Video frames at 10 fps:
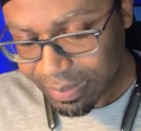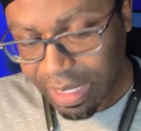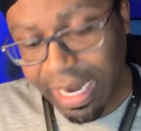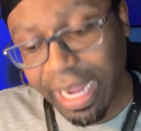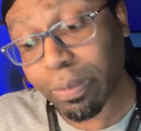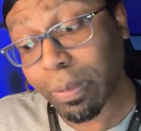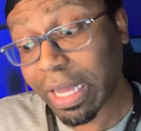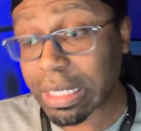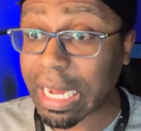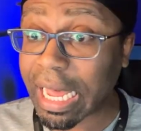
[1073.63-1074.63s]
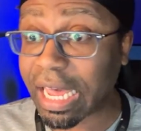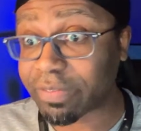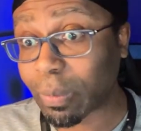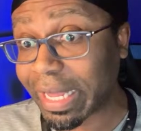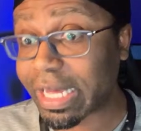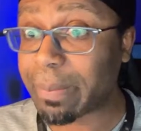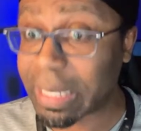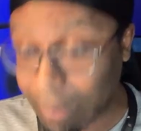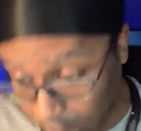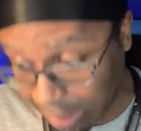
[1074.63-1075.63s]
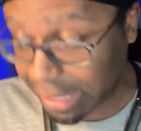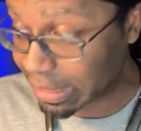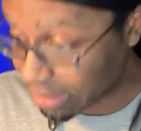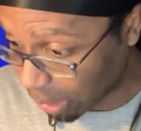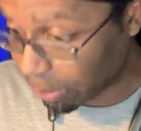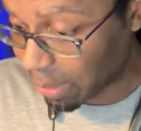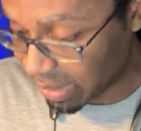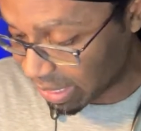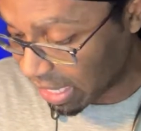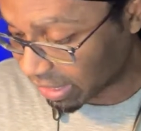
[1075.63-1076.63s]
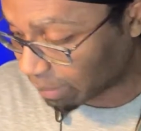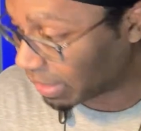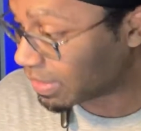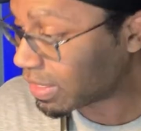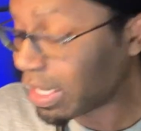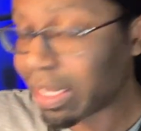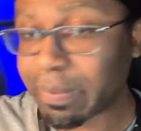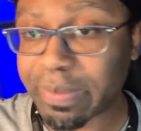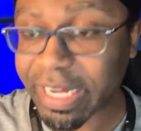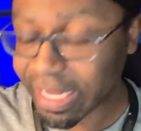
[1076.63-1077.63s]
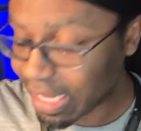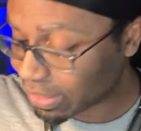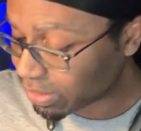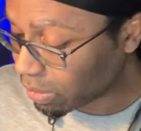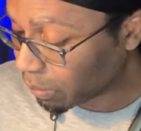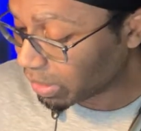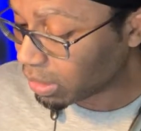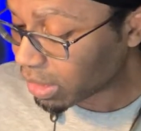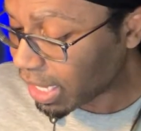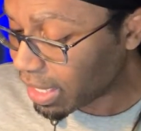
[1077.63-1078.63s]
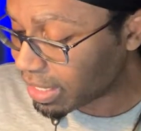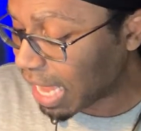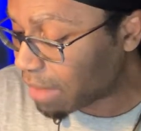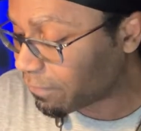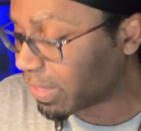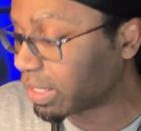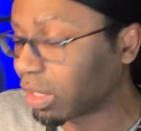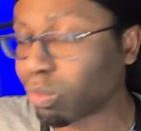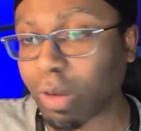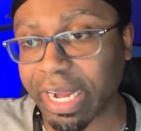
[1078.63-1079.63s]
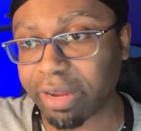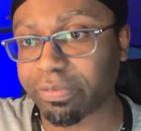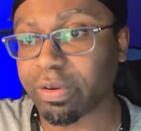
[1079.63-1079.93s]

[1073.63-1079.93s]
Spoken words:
And I'd rather not have to wake up in the morning and start prepping documents. But yeah, so when we look at not feeling ready for